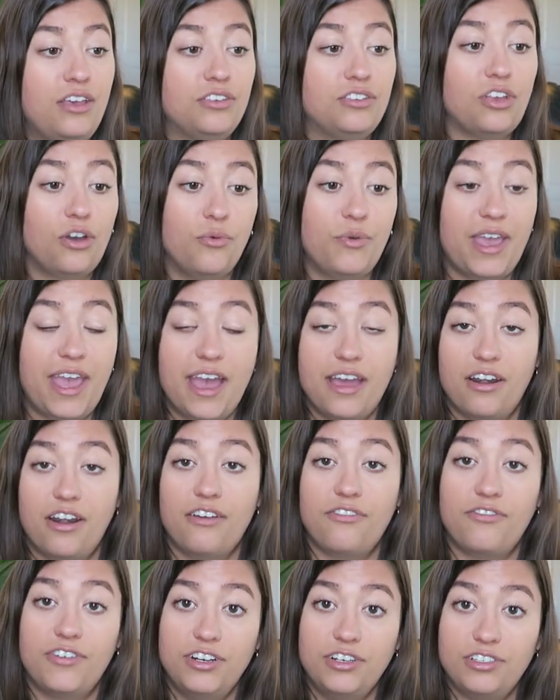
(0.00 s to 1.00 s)
So we had
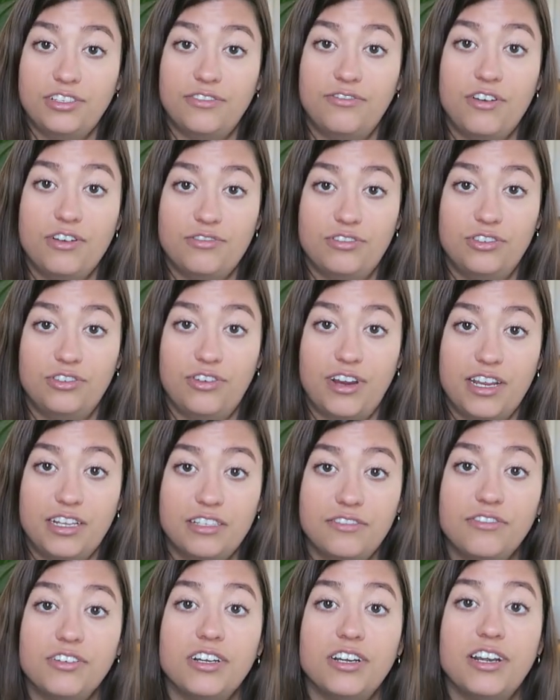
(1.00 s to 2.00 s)
our first frozen
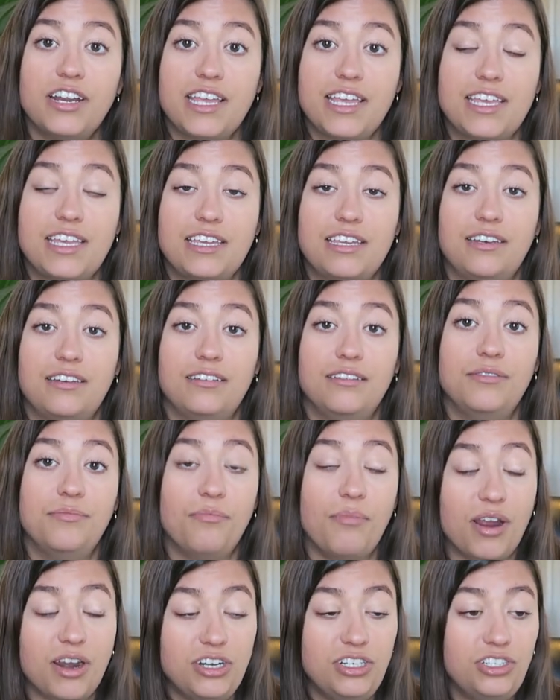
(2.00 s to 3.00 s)
transfer in
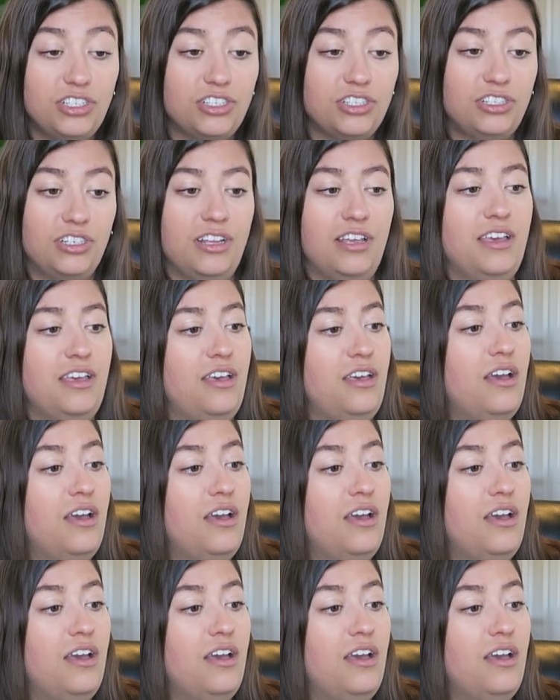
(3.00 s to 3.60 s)
March,